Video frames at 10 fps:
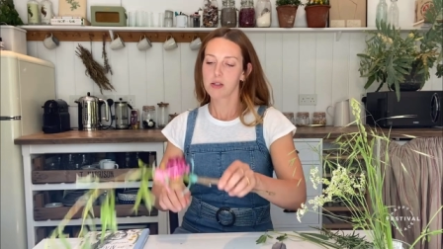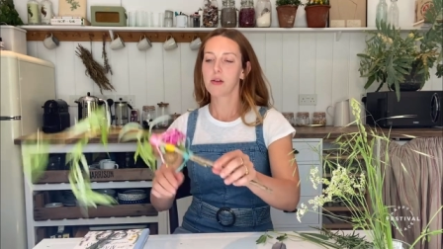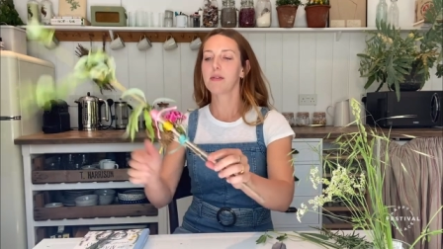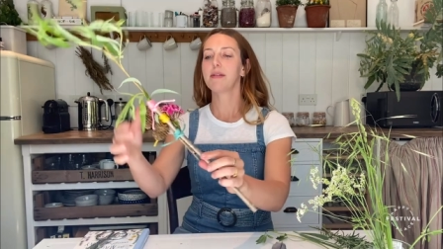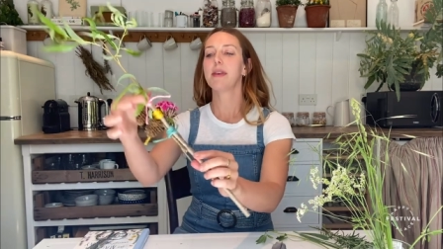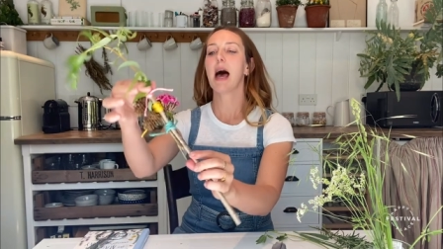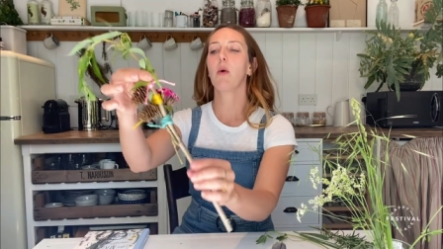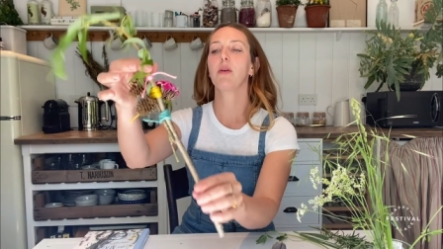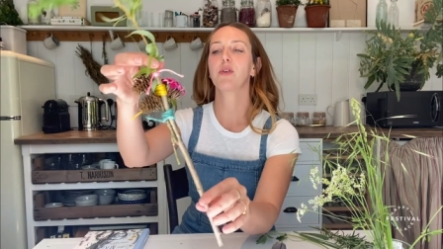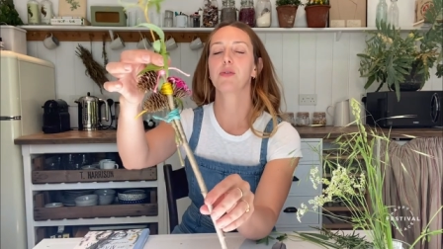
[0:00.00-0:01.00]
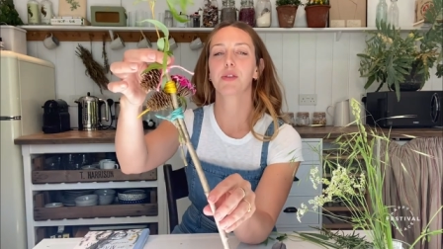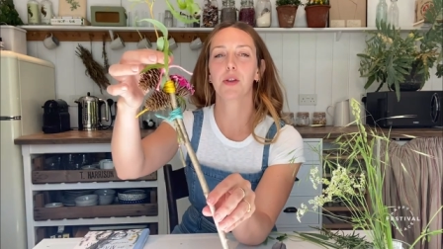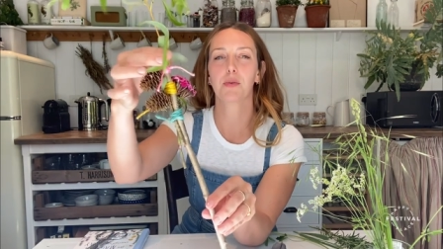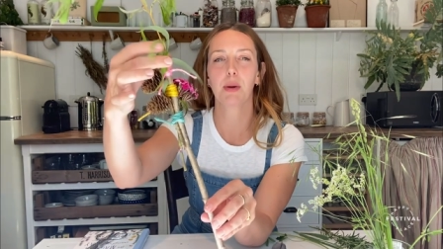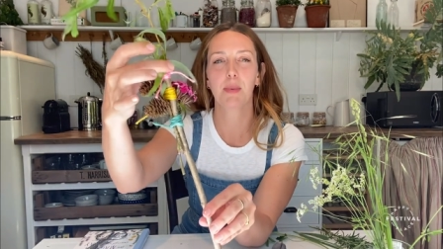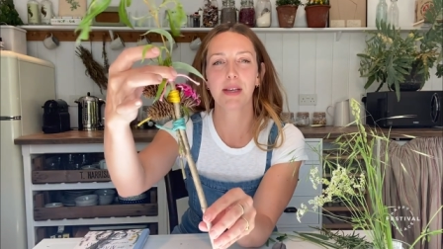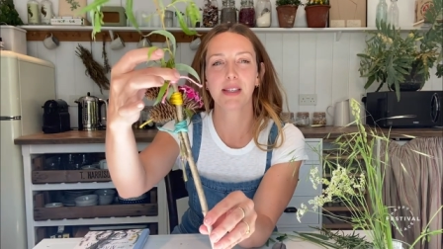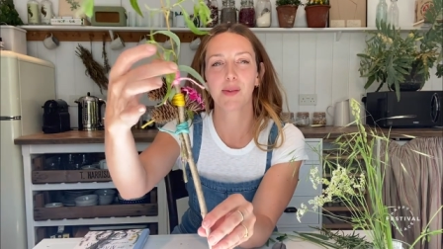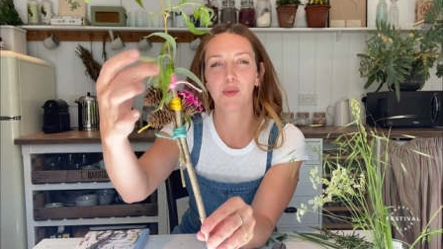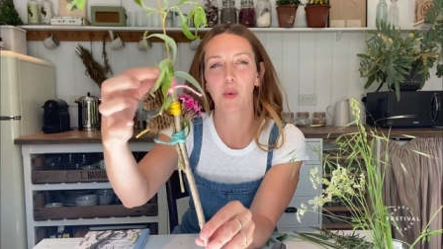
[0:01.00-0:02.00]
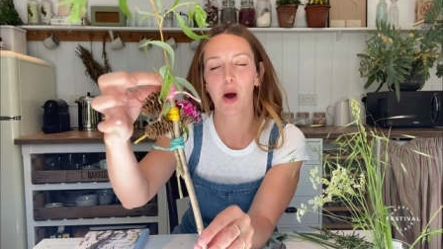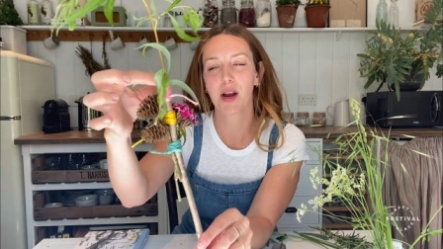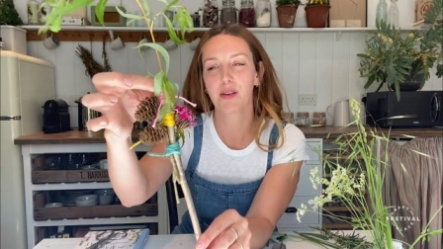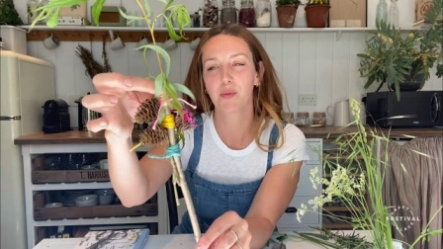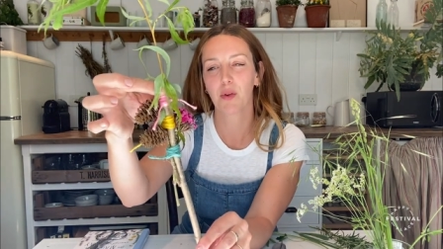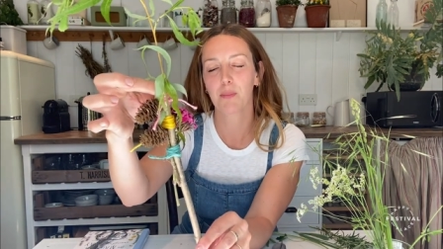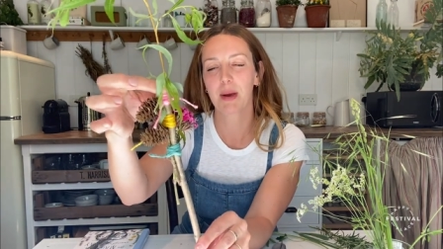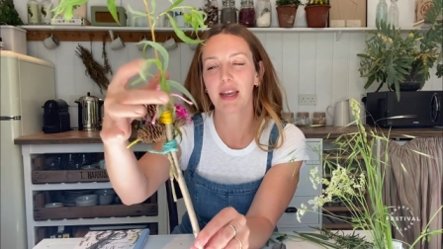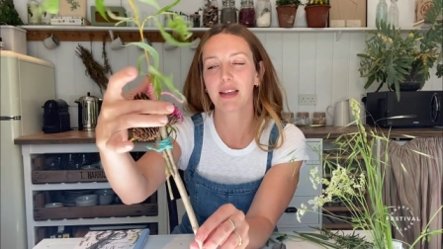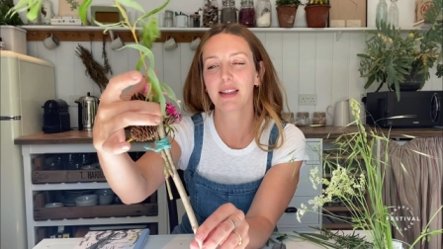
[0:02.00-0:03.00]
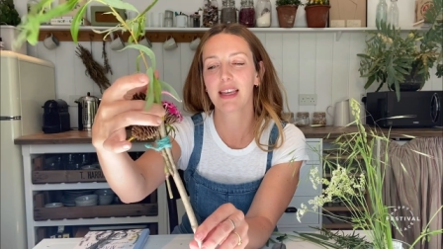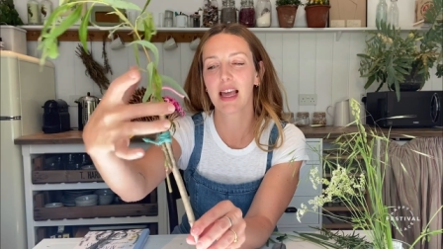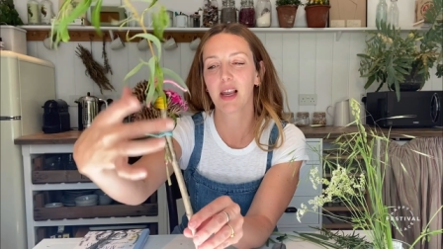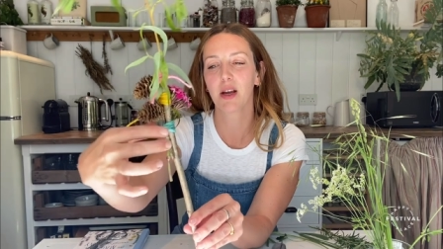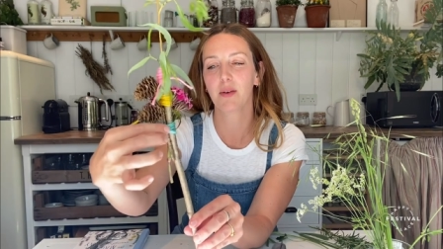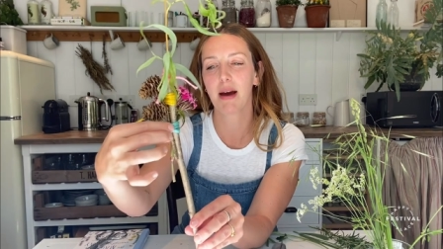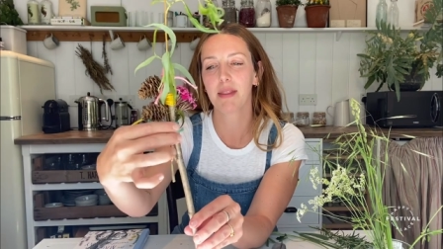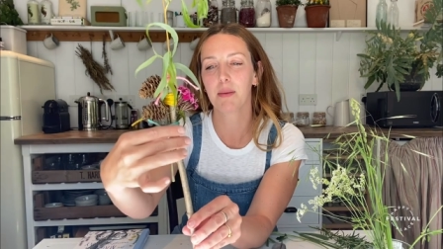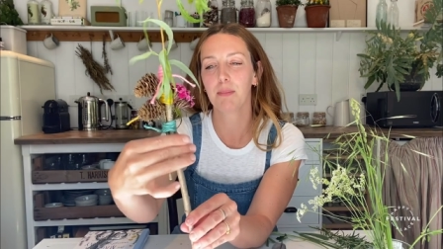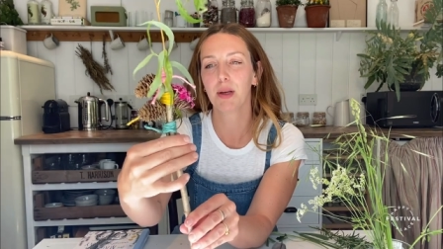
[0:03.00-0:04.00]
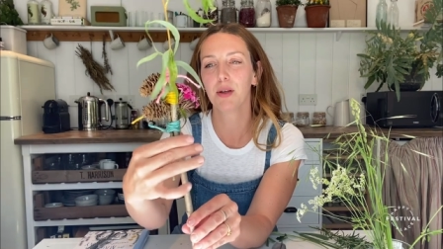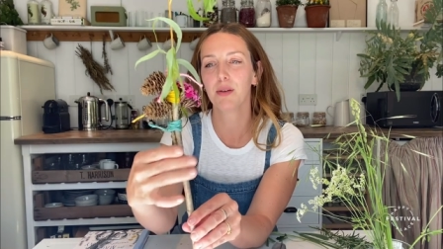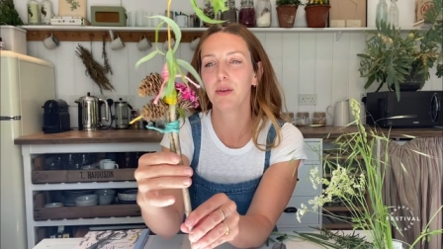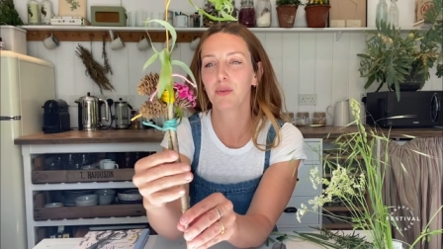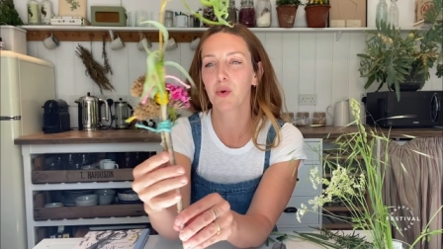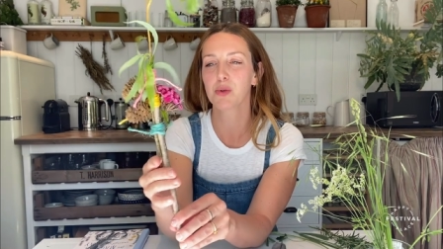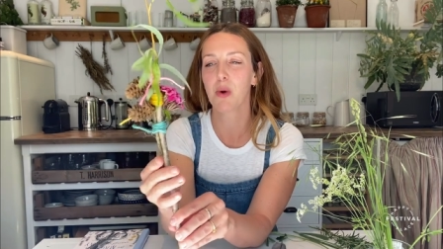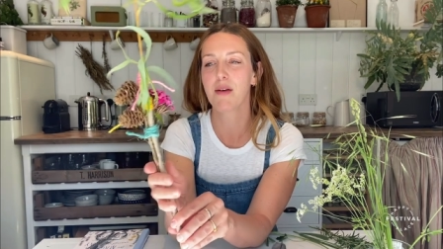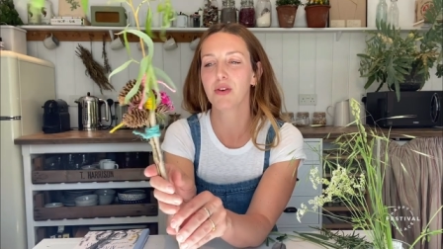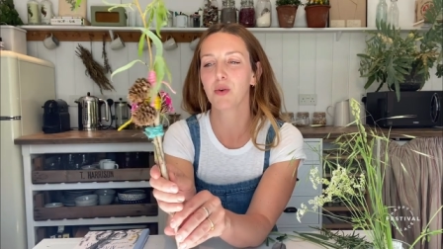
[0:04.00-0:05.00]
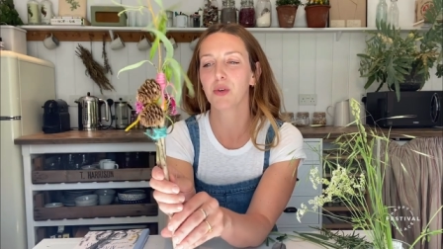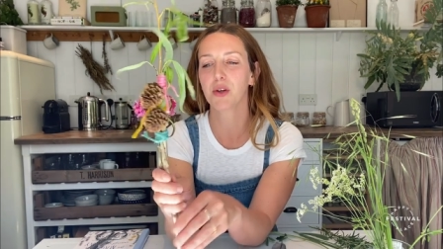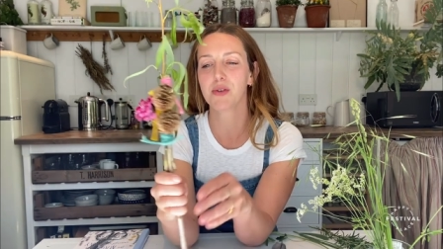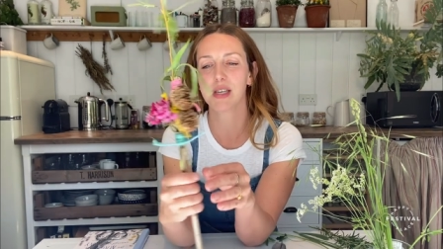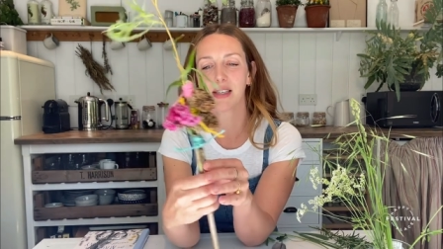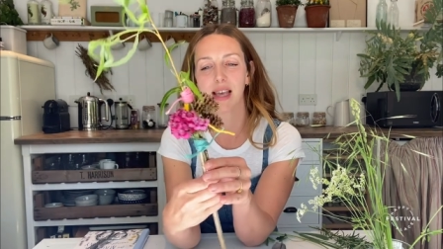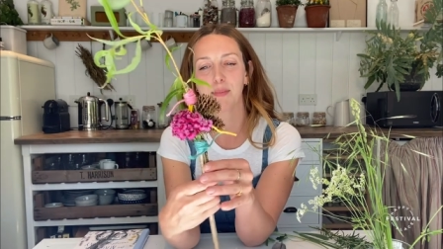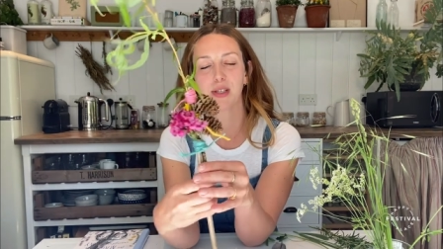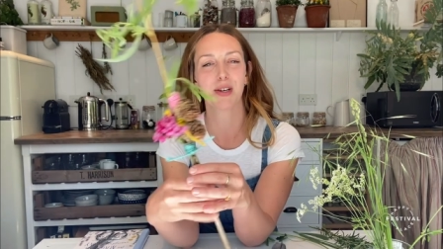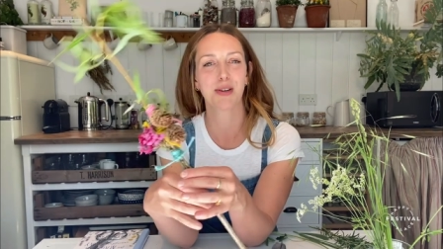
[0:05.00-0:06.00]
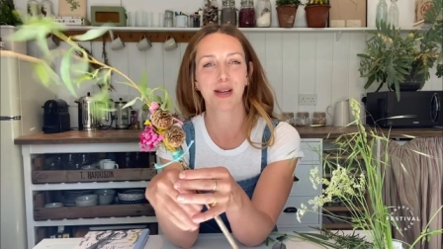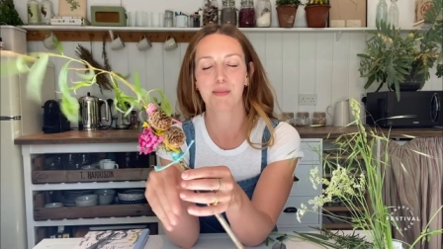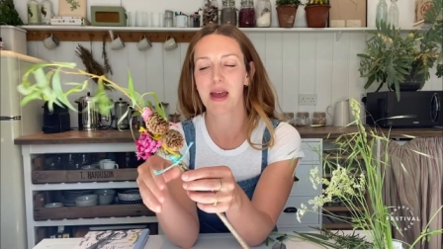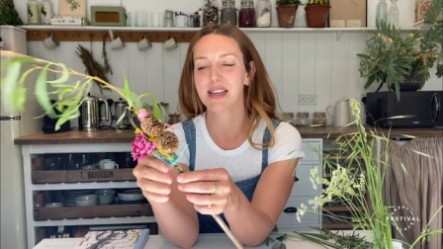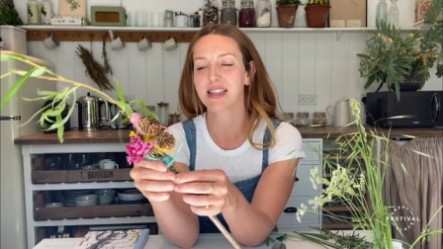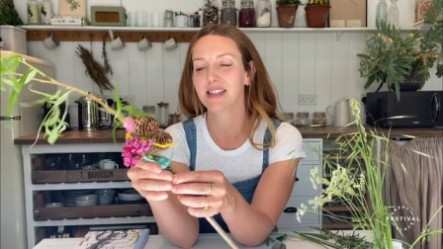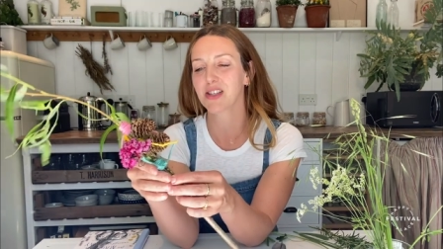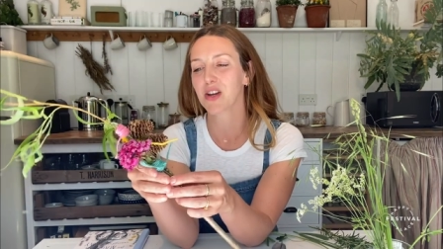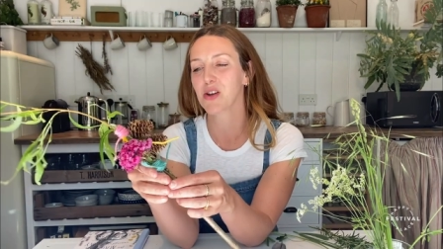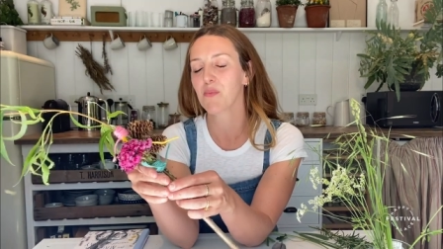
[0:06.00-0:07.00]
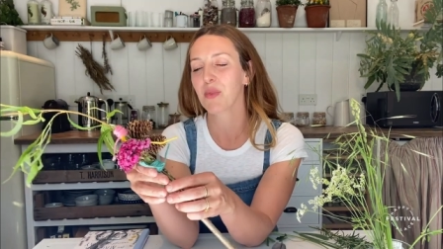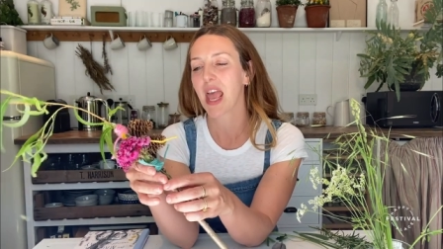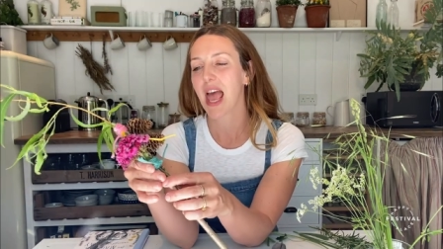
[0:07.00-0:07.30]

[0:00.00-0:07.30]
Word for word: So now I've used the three pieces of twine. have got the pink, the yellow and the blue. Of course, whatever you're using is absolutely amazing too.